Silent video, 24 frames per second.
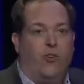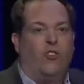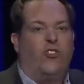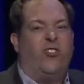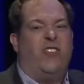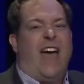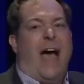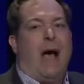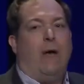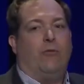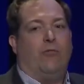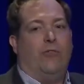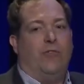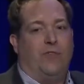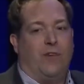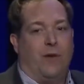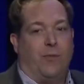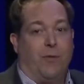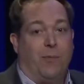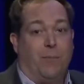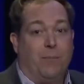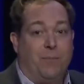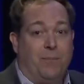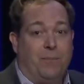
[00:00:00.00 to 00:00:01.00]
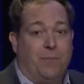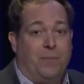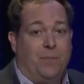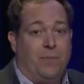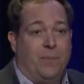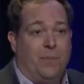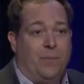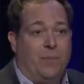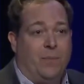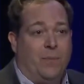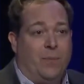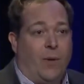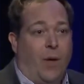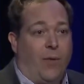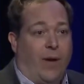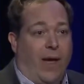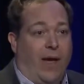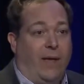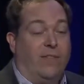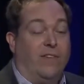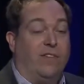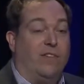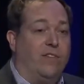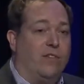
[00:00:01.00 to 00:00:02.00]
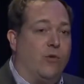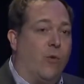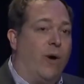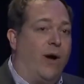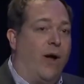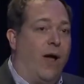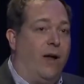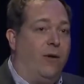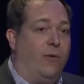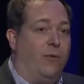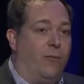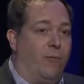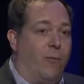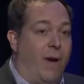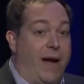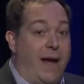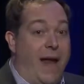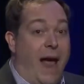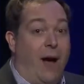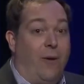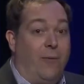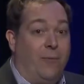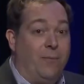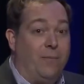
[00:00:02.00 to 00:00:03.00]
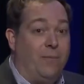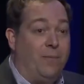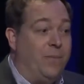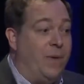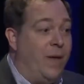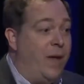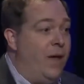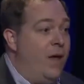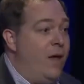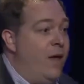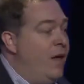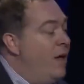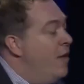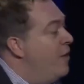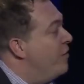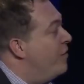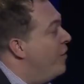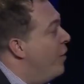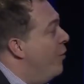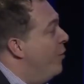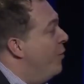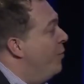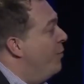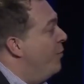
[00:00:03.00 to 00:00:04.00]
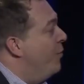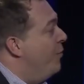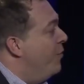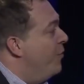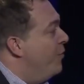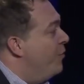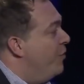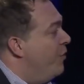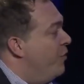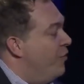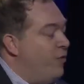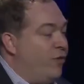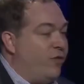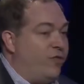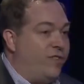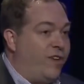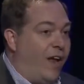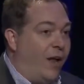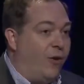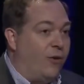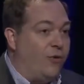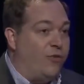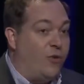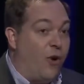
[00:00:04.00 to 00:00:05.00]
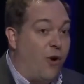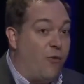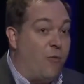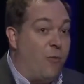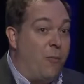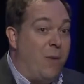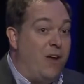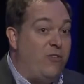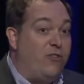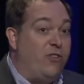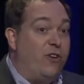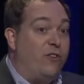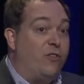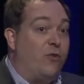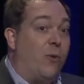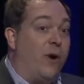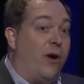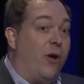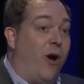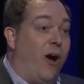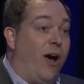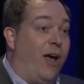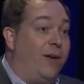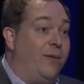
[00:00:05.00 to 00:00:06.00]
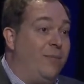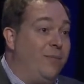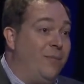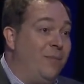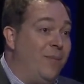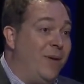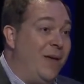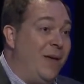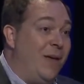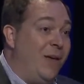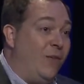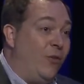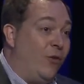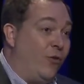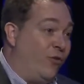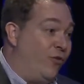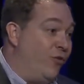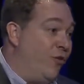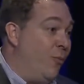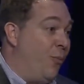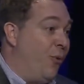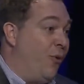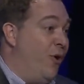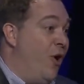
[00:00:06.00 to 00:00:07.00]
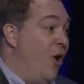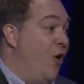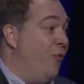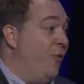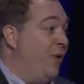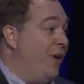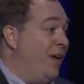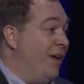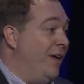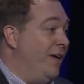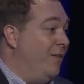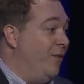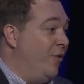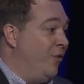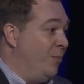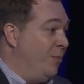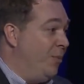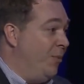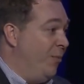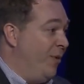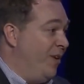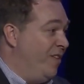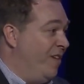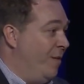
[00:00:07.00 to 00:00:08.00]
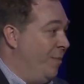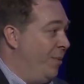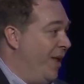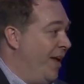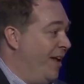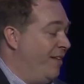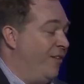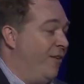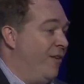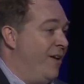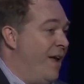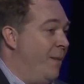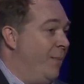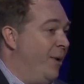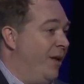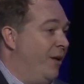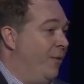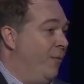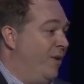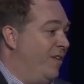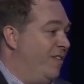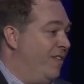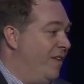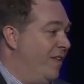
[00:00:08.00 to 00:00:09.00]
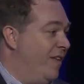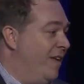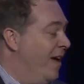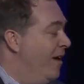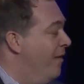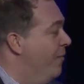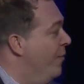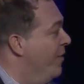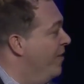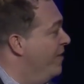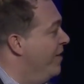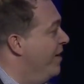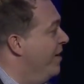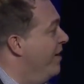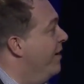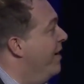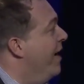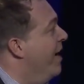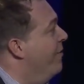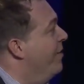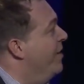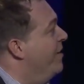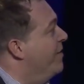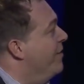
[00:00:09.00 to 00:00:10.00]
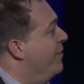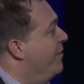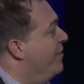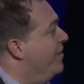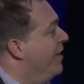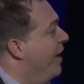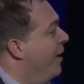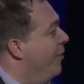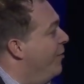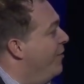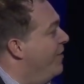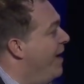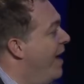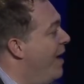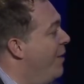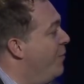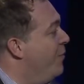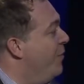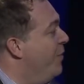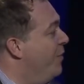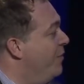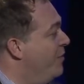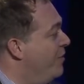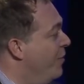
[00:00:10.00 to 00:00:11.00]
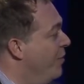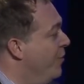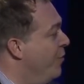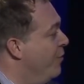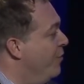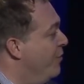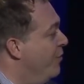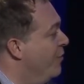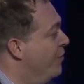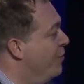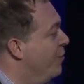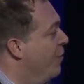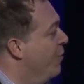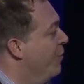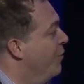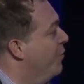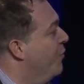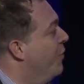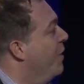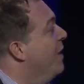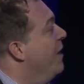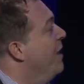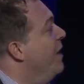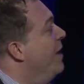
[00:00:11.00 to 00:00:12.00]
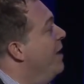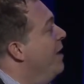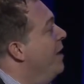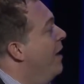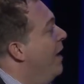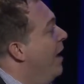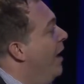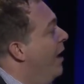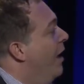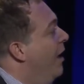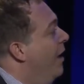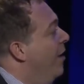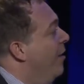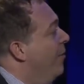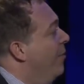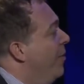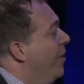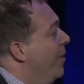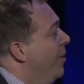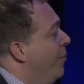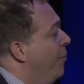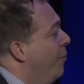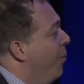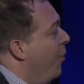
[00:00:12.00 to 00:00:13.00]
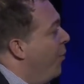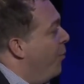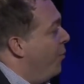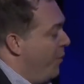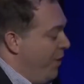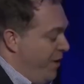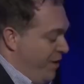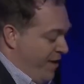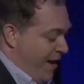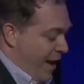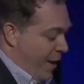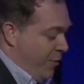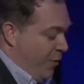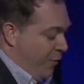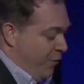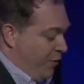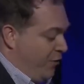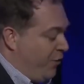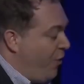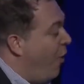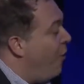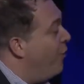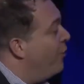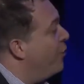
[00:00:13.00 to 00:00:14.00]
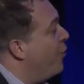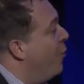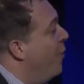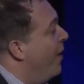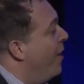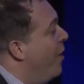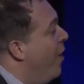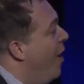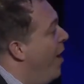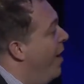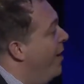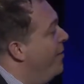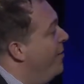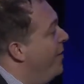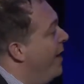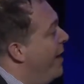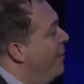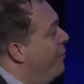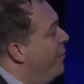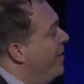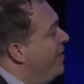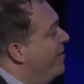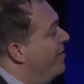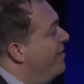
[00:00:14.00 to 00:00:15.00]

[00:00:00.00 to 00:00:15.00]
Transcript: There's thousands of them. Okay, this is going on right now. So stellar, star formation is going on. There's supernovae. There's, we see planetary nebula. We see, the, we see evidence of stellar death. So there's this sort of uh, birth and death of stars going on. And we